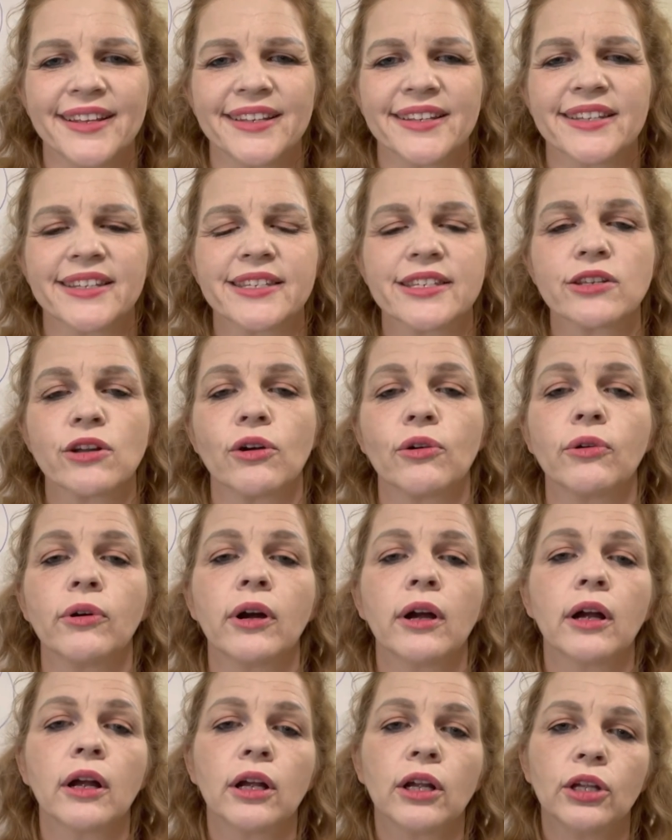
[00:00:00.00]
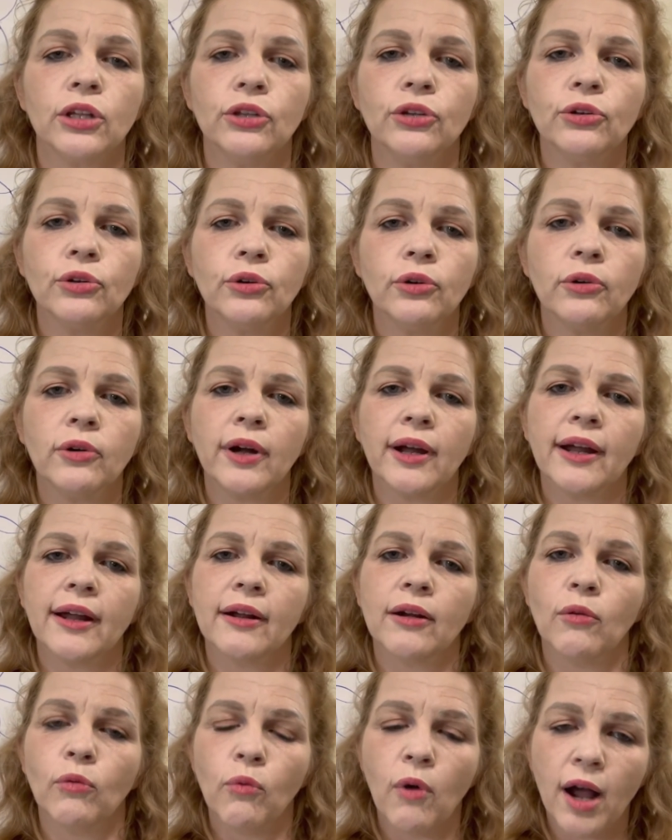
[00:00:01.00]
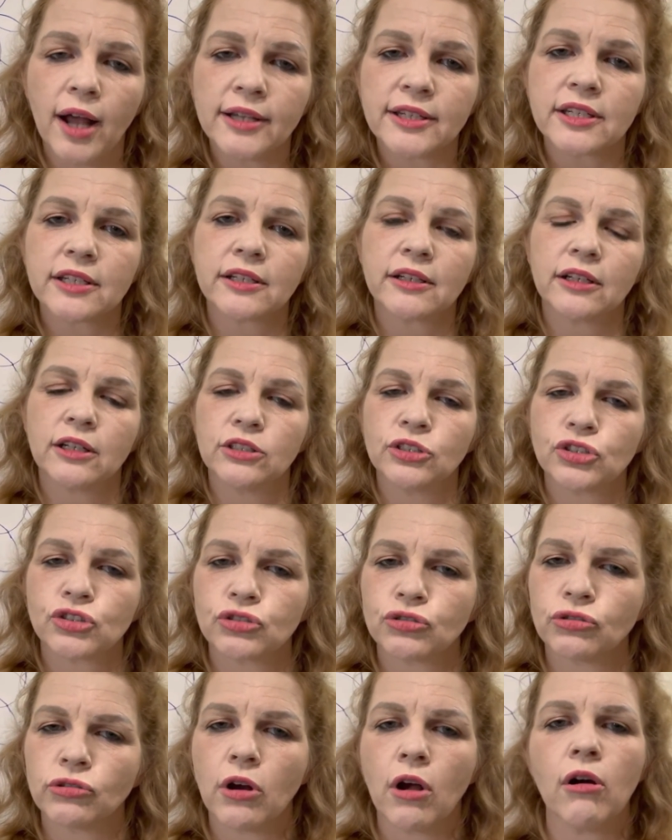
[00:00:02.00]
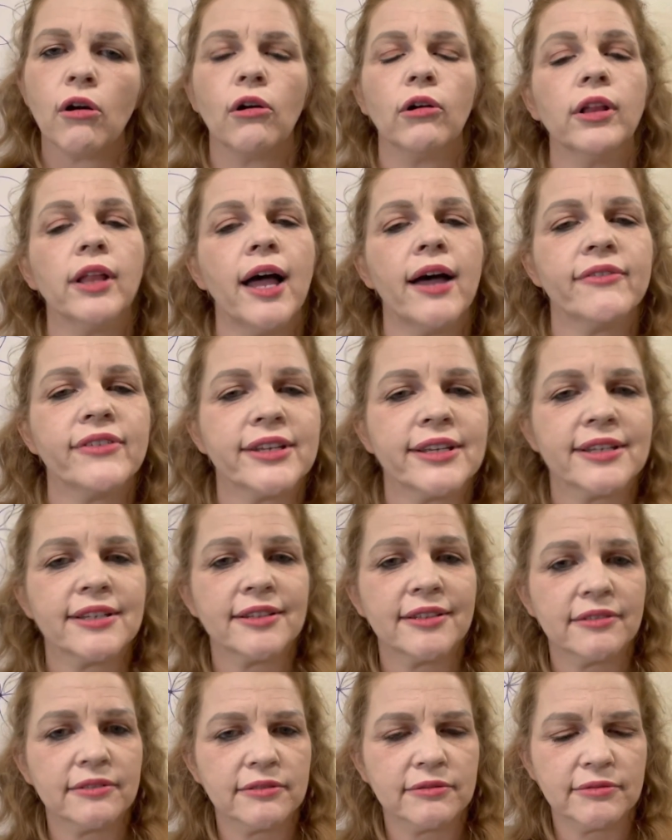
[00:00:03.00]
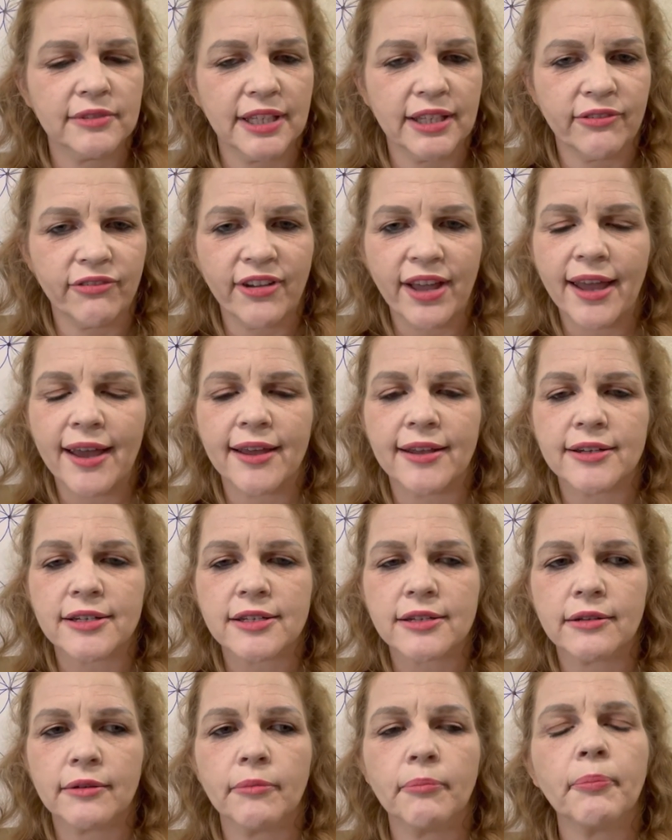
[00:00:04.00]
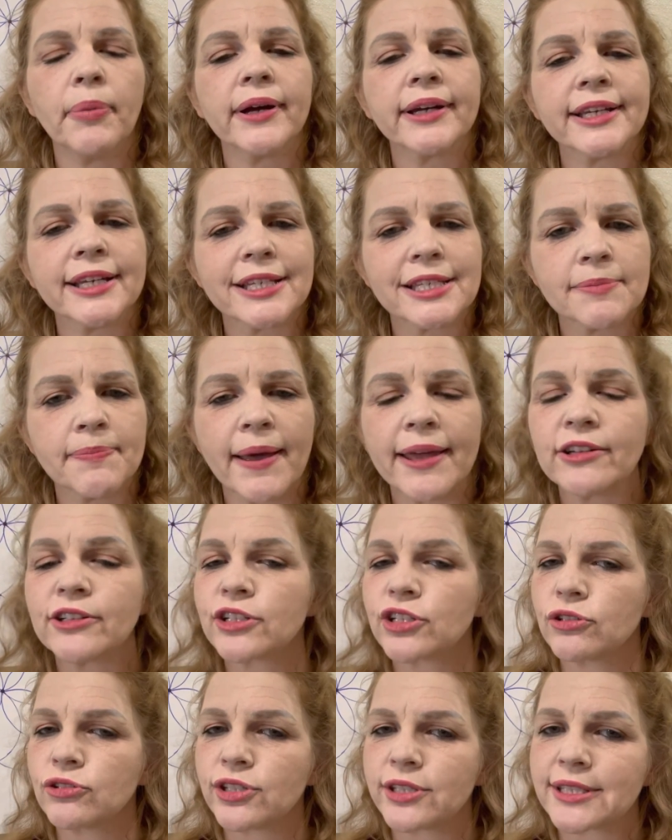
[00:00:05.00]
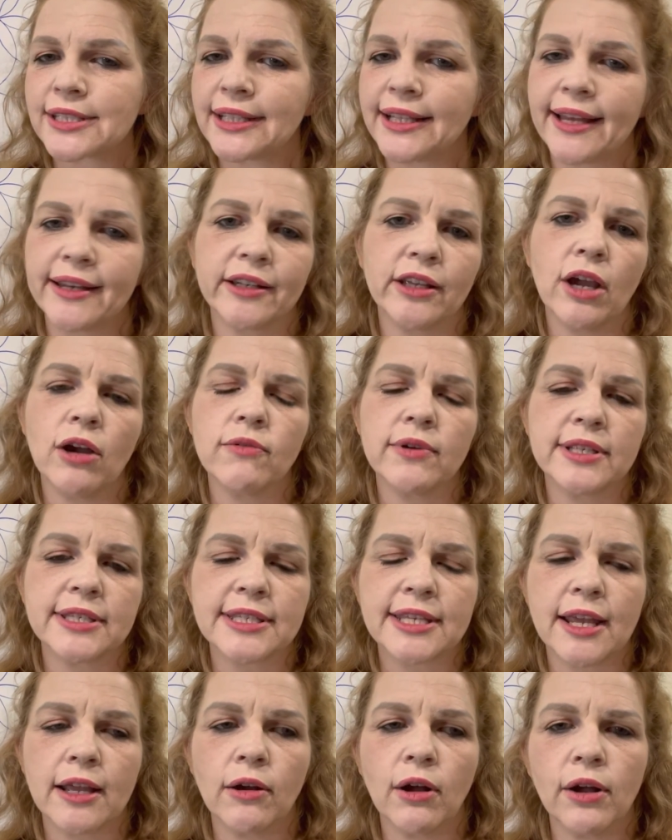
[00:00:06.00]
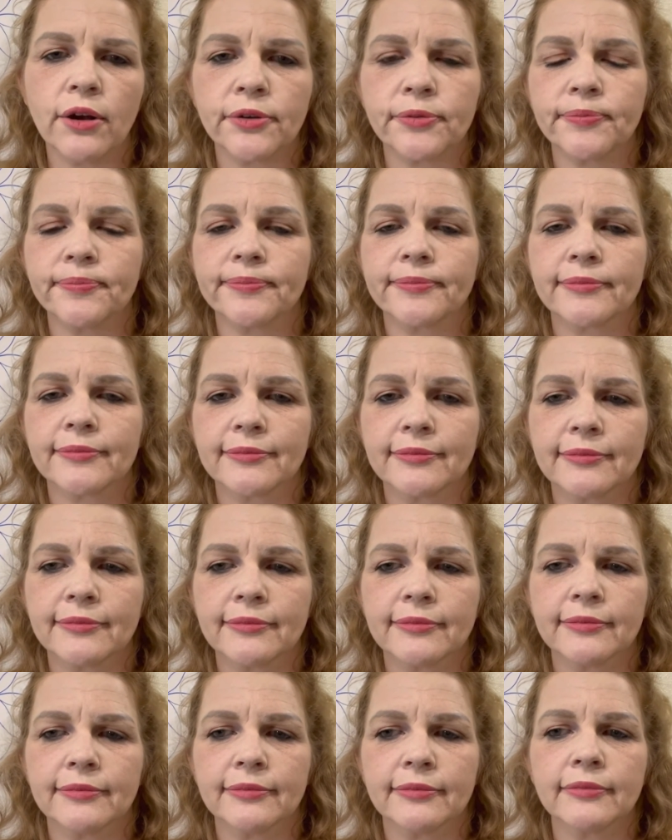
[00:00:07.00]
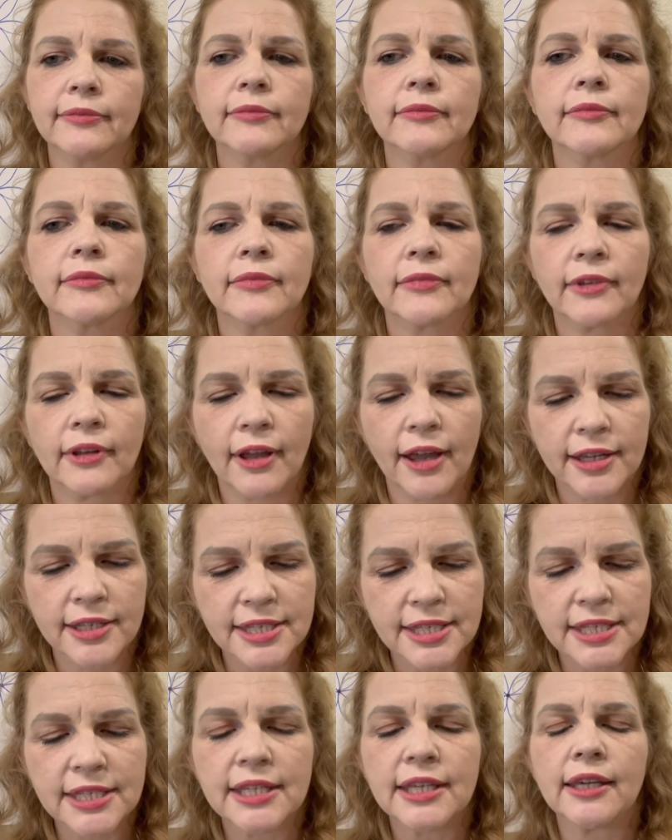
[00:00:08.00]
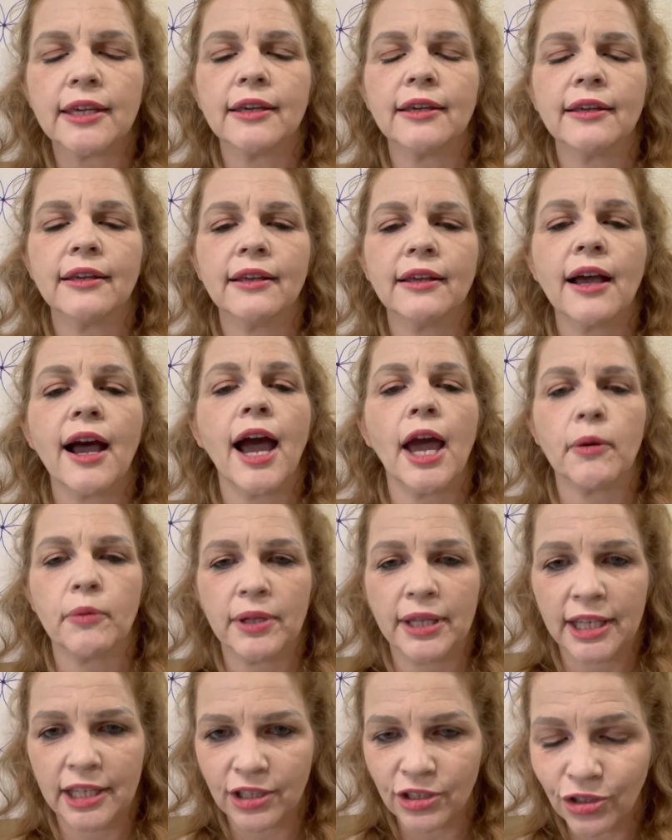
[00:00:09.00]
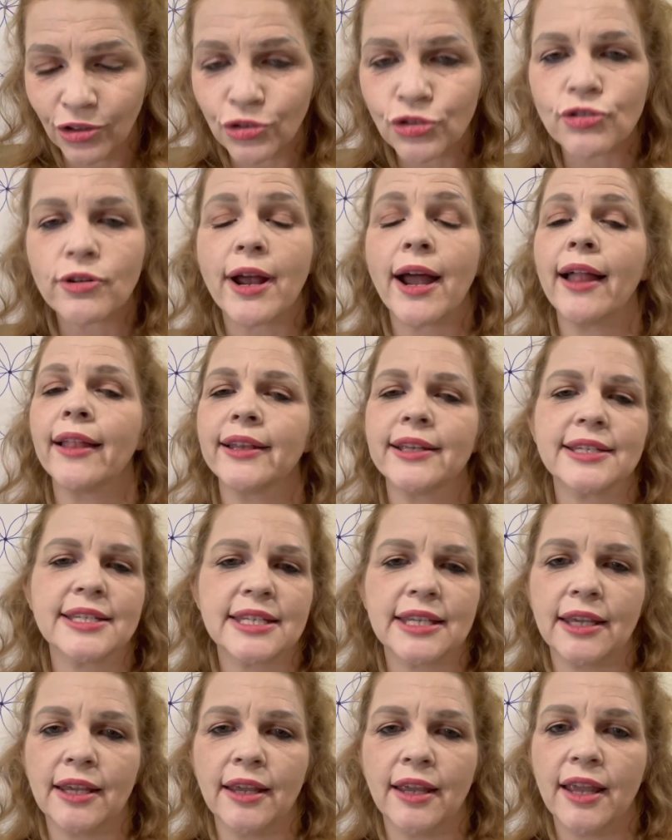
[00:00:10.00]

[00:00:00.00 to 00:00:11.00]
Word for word: So you want control of an event, but it's better to just let go and say, oh, I see I will hit neutrality